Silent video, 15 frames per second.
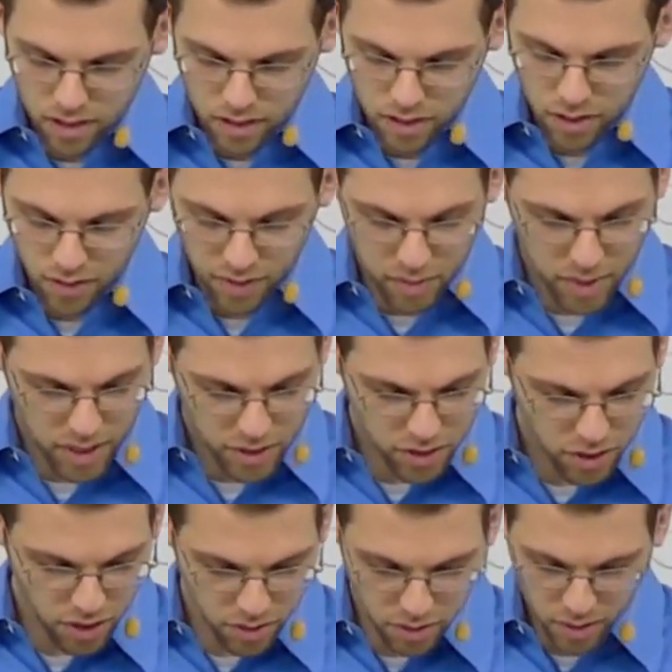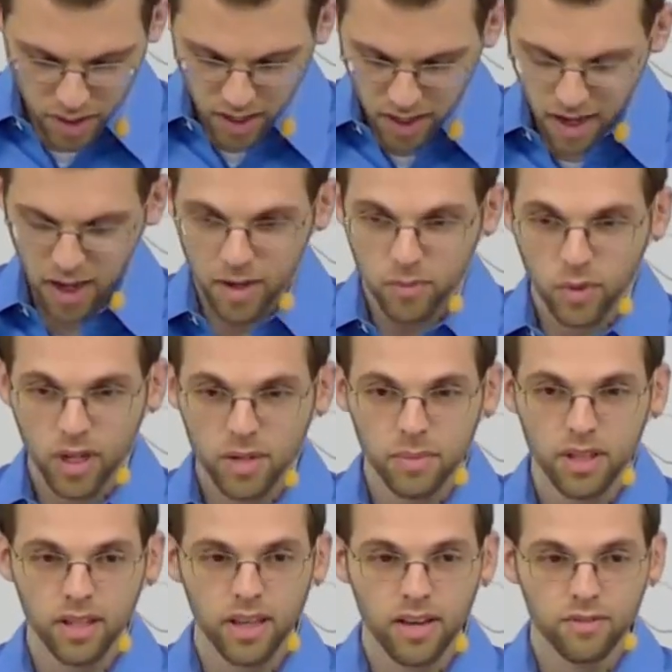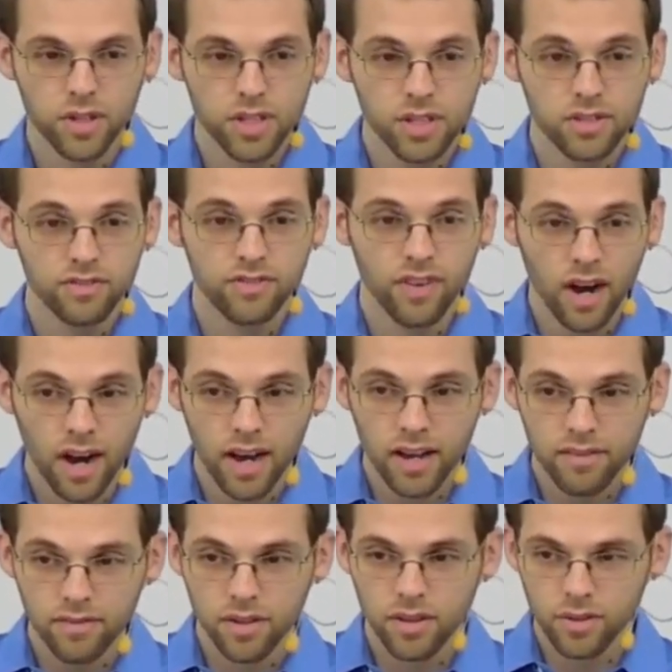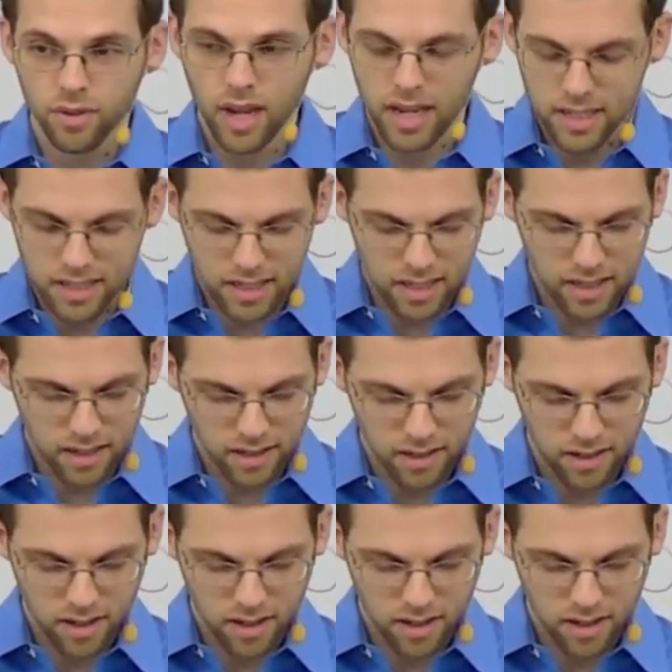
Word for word: So, Philippians 2, um, we're going to be looking at verses 5 through 18.